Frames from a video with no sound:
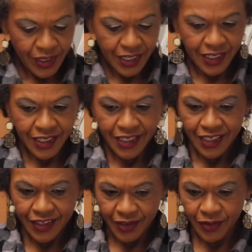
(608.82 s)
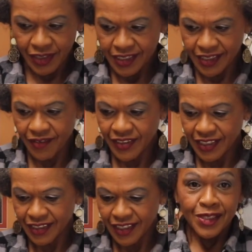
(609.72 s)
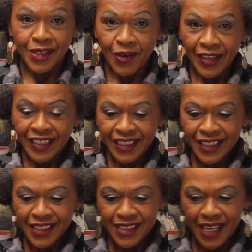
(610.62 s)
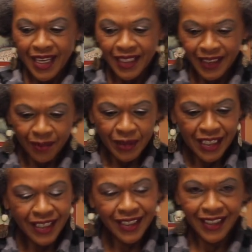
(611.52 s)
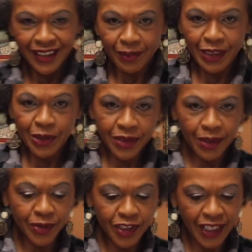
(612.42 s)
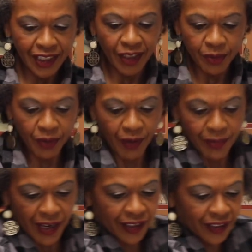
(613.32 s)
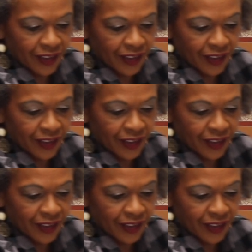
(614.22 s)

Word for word: Okay, 37. So I think that's that. Let me, let me do a double check and I'll be right back.